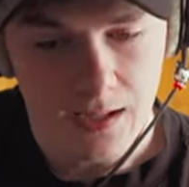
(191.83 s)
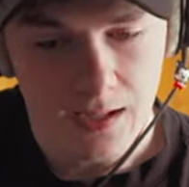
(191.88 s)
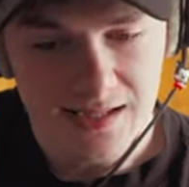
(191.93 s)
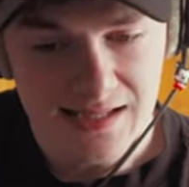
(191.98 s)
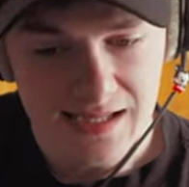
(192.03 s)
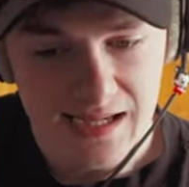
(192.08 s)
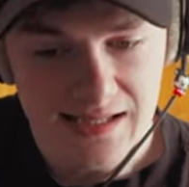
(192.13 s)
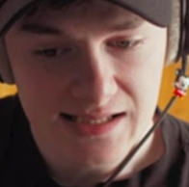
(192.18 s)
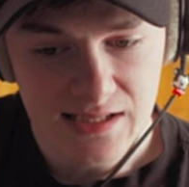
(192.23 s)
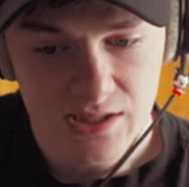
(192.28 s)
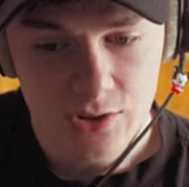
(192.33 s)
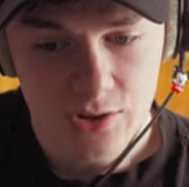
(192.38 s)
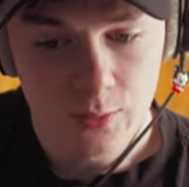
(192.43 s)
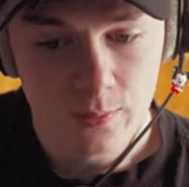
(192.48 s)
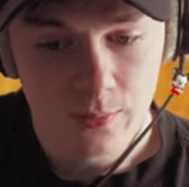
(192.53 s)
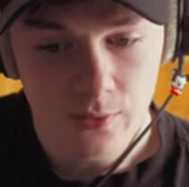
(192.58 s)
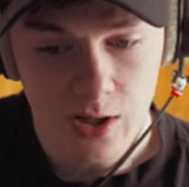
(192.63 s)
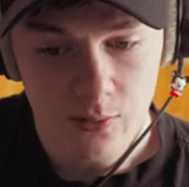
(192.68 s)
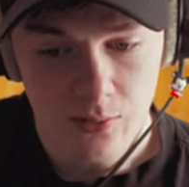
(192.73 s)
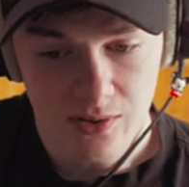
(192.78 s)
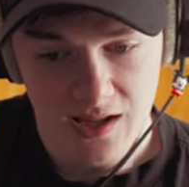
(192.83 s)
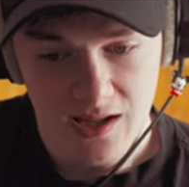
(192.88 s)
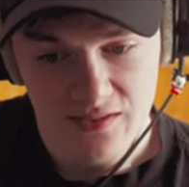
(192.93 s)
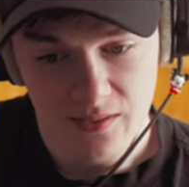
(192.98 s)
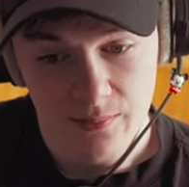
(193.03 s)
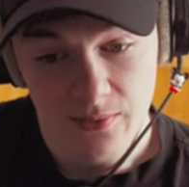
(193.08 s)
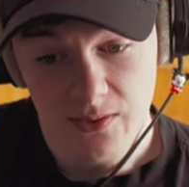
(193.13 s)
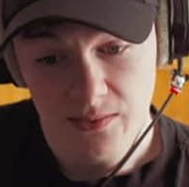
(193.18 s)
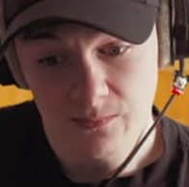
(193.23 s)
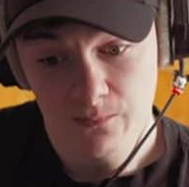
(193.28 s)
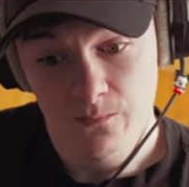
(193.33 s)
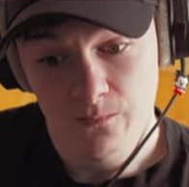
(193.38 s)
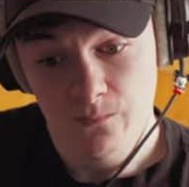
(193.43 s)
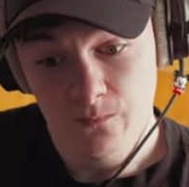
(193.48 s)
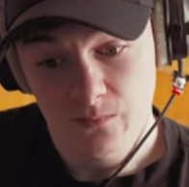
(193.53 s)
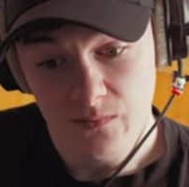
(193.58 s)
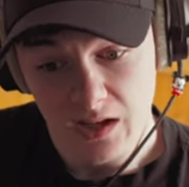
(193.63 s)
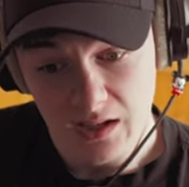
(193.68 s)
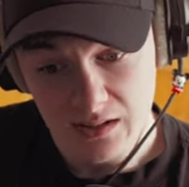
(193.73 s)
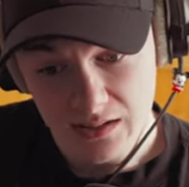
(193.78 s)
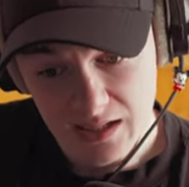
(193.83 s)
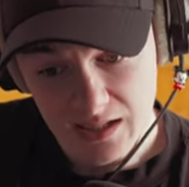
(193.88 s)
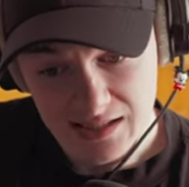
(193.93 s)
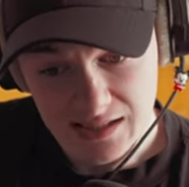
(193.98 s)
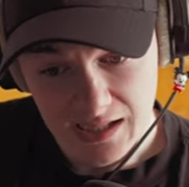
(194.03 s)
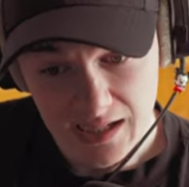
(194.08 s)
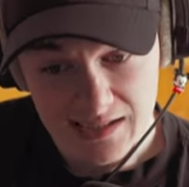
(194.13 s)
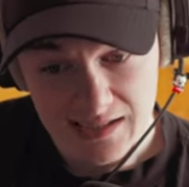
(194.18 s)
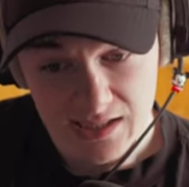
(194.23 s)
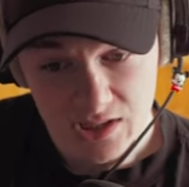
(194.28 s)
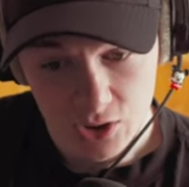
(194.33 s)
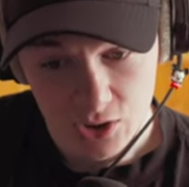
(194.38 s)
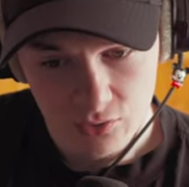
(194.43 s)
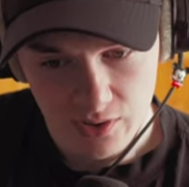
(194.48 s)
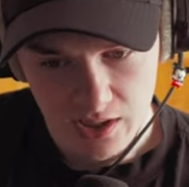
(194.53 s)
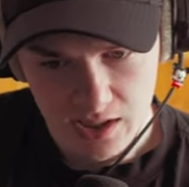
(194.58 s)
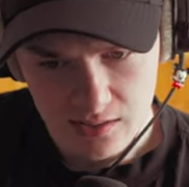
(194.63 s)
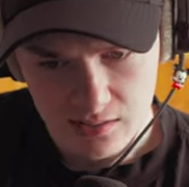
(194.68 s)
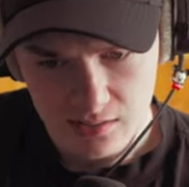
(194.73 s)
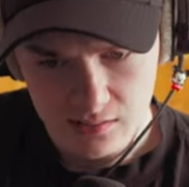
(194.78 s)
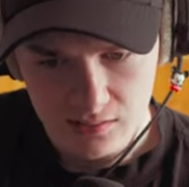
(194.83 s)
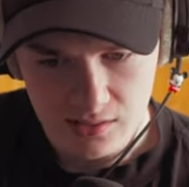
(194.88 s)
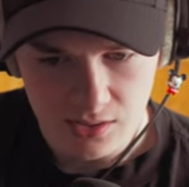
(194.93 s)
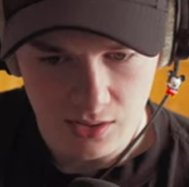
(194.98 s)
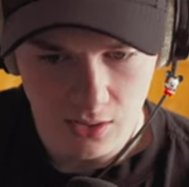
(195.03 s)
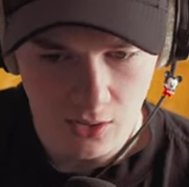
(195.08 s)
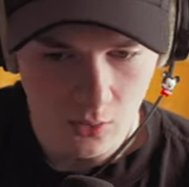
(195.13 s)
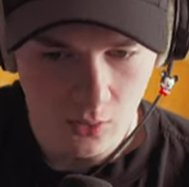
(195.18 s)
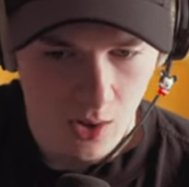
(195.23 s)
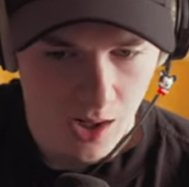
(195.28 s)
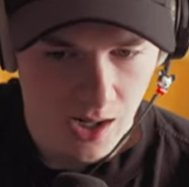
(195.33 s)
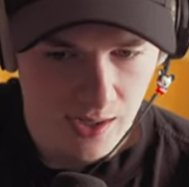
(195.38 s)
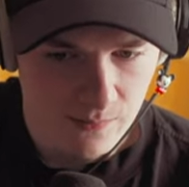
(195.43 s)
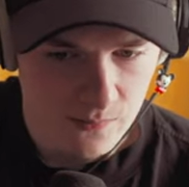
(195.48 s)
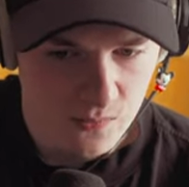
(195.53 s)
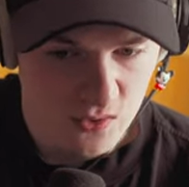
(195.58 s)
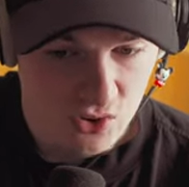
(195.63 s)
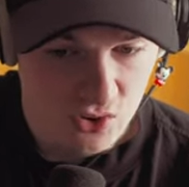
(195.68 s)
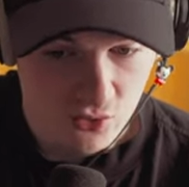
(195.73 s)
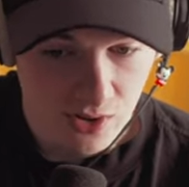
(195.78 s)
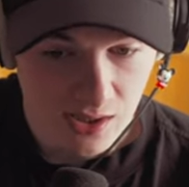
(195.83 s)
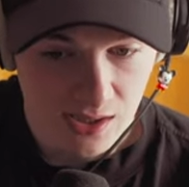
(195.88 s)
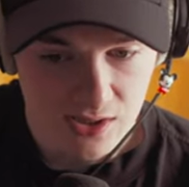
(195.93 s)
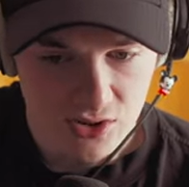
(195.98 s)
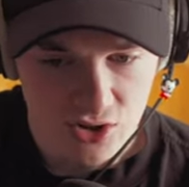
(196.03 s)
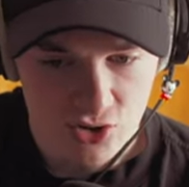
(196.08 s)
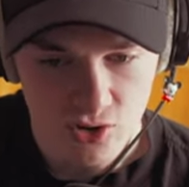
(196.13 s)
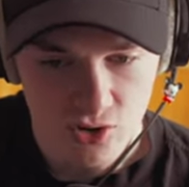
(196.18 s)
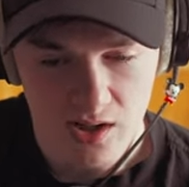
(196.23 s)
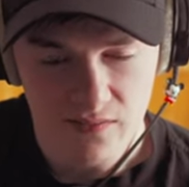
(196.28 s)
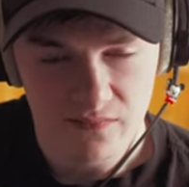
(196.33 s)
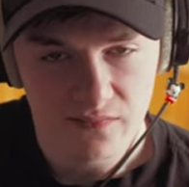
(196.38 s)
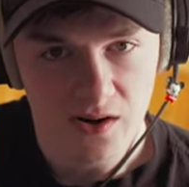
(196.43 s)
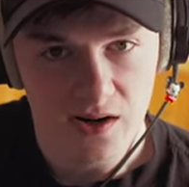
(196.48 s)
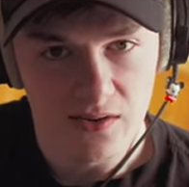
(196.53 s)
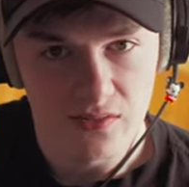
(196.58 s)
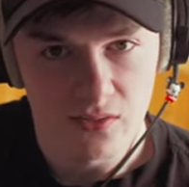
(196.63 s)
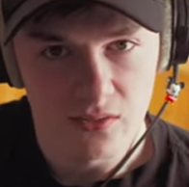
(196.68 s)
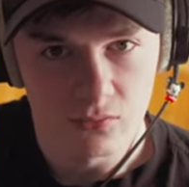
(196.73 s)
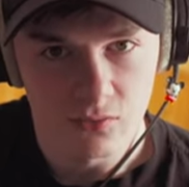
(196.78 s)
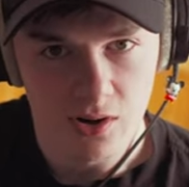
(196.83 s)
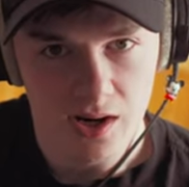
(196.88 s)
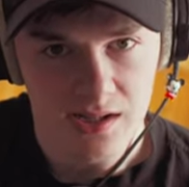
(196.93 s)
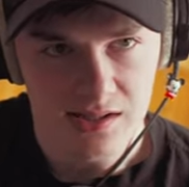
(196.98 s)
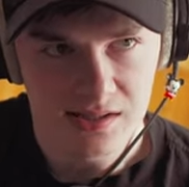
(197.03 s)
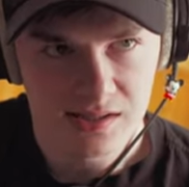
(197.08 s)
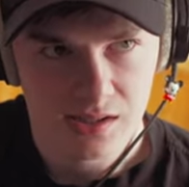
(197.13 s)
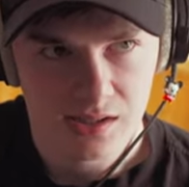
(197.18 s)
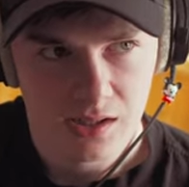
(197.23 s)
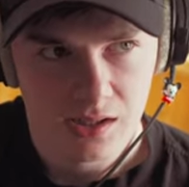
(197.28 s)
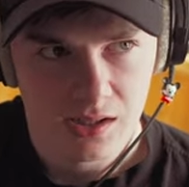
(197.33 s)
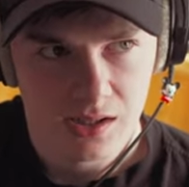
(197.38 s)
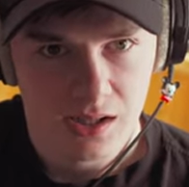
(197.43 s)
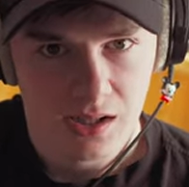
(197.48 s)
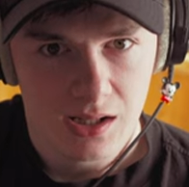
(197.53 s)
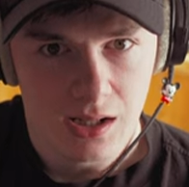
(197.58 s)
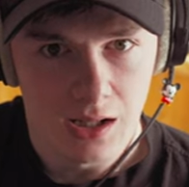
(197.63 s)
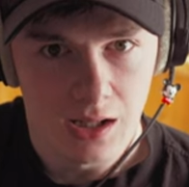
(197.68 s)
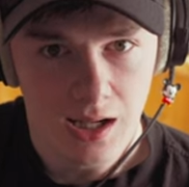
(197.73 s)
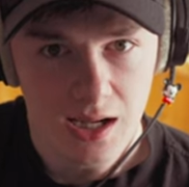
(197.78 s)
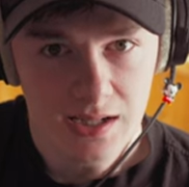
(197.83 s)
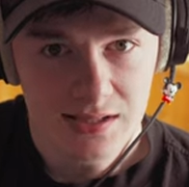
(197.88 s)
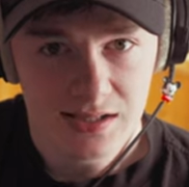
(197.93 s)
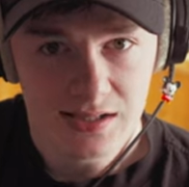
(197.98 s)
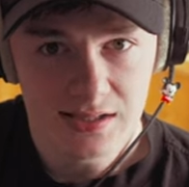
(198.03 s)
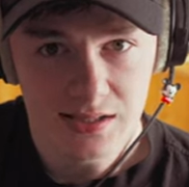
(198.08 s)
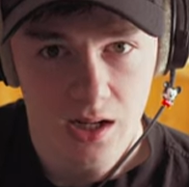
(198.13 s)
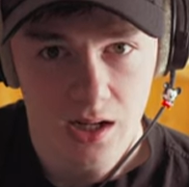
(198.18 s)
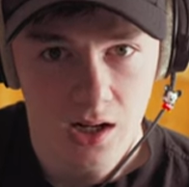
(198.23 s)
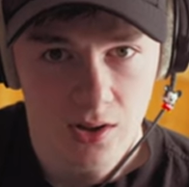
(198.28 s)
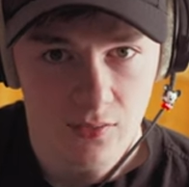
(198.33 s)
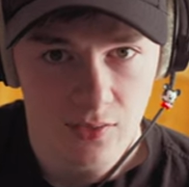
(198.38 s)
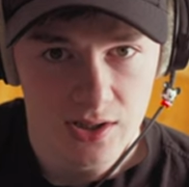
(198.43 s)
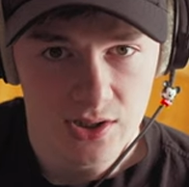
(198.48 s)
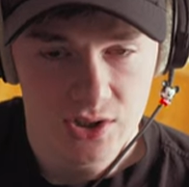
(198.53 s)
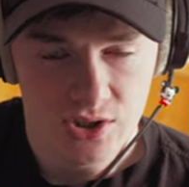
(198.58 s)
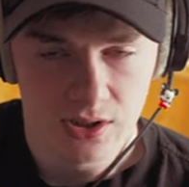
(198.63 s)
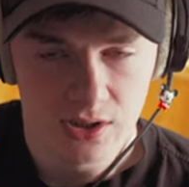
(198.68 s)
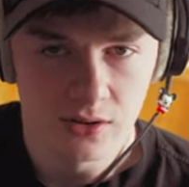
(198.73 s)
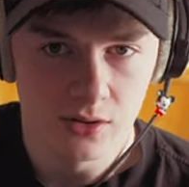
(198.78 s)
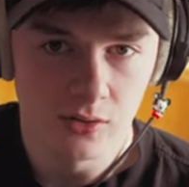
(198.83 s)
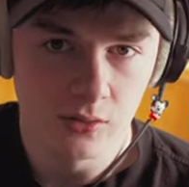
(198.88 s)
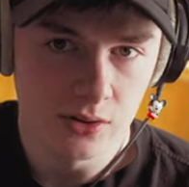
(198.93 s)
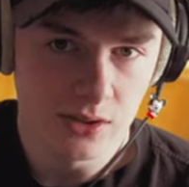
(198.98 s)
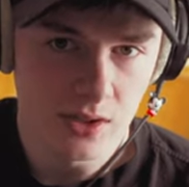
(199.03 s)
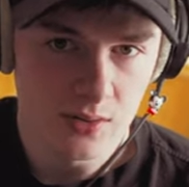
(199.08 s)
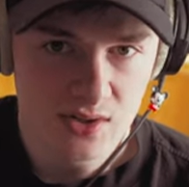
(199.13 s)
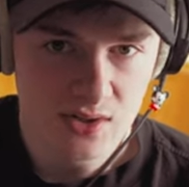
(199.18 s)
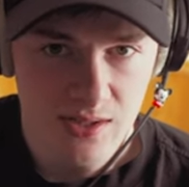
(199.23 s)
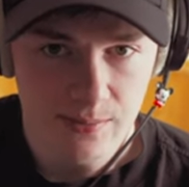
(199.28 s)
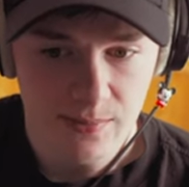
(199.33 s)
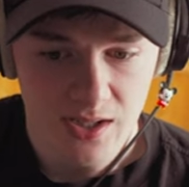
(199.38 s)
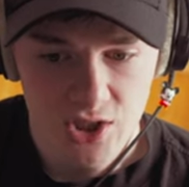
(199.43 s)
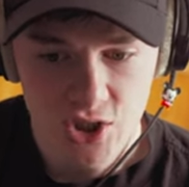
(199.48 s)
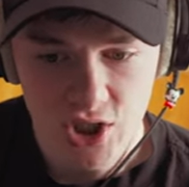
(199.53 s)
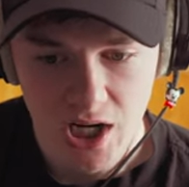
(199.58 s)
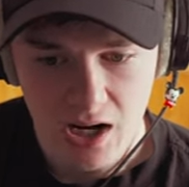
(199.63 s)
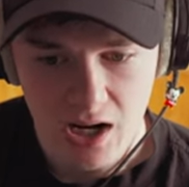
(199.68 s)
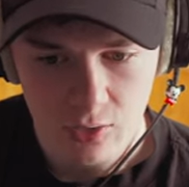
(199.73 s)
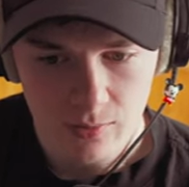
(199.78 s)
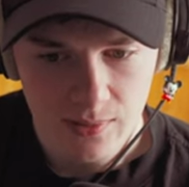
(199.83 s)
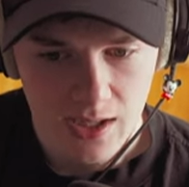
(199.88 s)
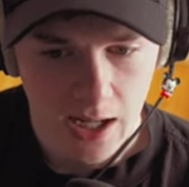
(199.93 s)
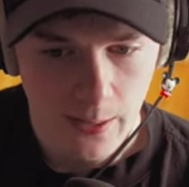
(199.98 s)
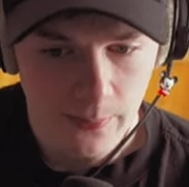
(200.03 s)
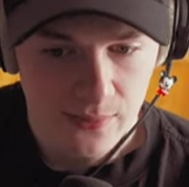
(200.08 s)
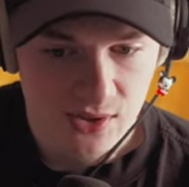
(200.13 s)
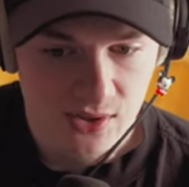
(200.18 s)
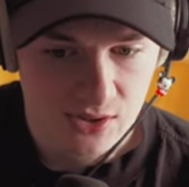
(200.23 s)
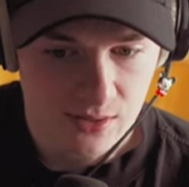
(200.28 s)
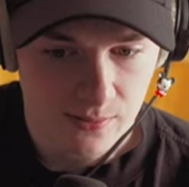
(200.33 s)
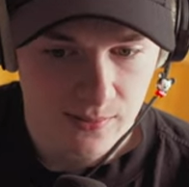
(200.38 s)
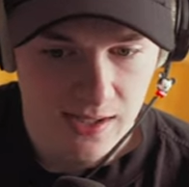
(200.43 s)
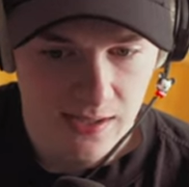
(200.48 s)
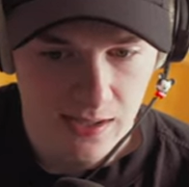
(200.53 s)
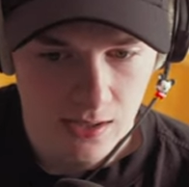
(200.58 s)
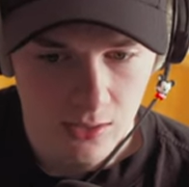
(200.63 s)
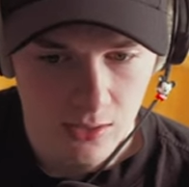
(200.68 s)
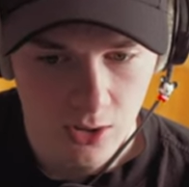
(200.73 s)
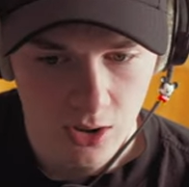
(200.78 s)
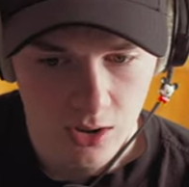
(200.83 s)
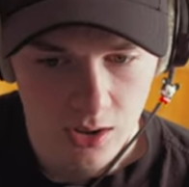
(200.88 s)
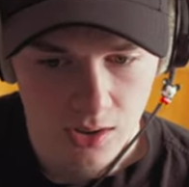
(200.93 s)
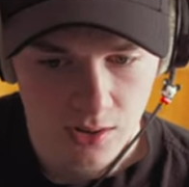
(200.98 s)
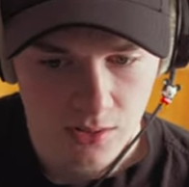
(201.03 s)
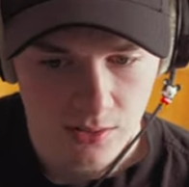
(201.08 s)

it's easy to do brown leather, but in this case, it's green, so I'm struggling to try and find the right light to dark ratio using my shadow maps to make it look